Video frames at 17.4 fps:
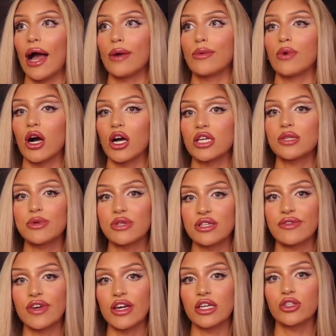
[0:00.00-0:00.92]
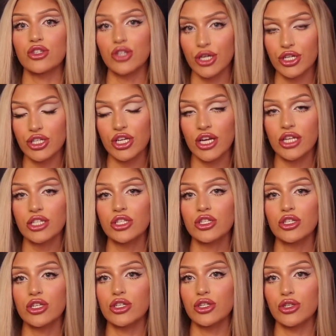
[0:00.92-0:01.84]
I want a specific
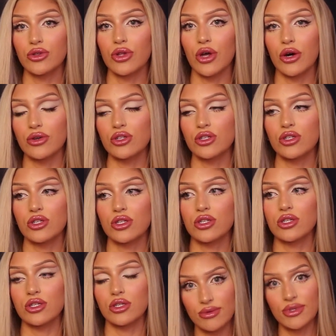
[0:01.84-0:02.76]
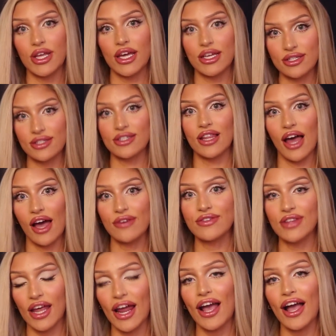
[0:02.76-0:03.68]
surgeon to do those things
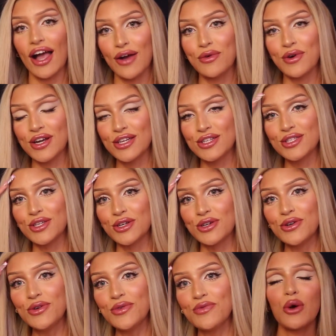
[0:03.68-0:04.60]
left that I want to do.